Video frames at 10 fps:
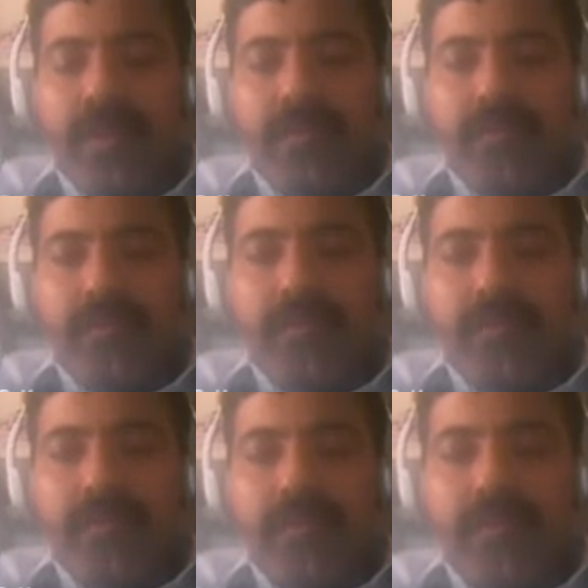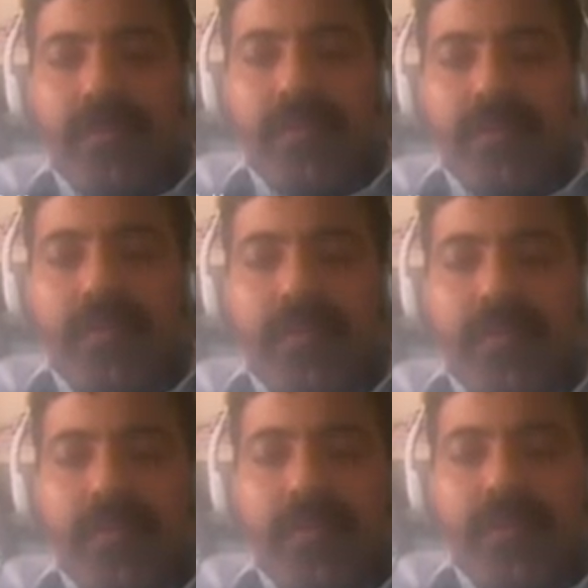
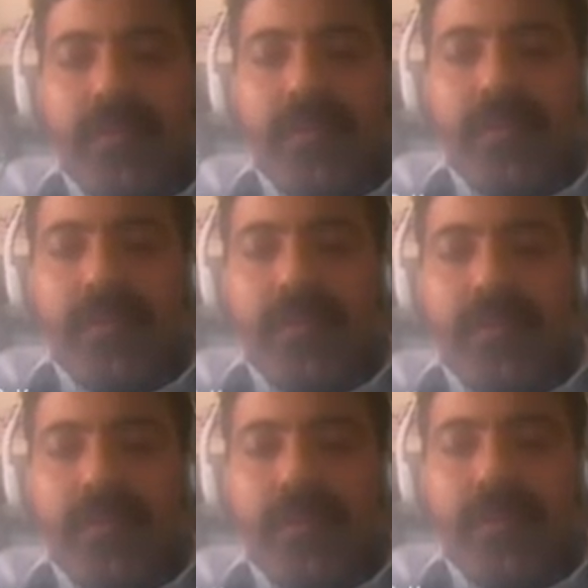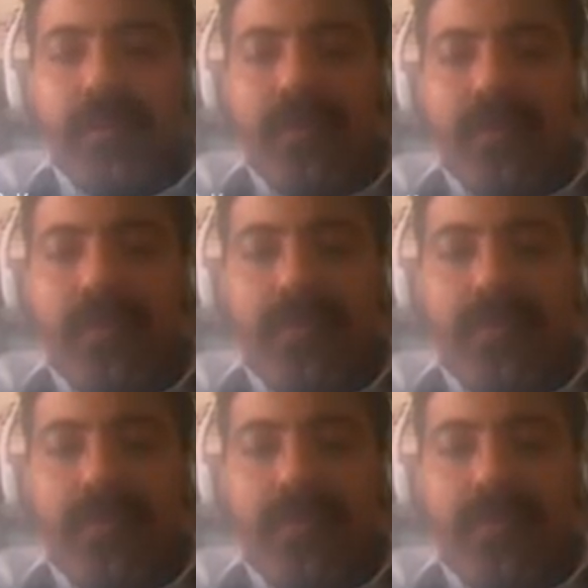No one is speaking in this clip.